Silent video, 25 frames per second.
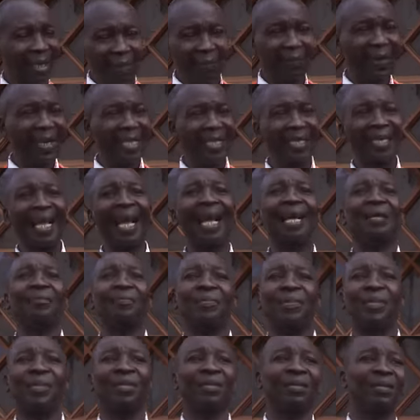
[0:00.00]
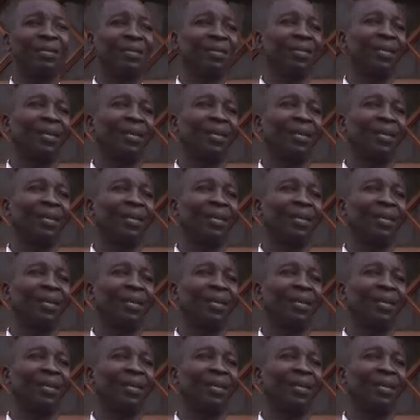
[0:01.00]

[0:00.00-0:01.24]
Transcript: different types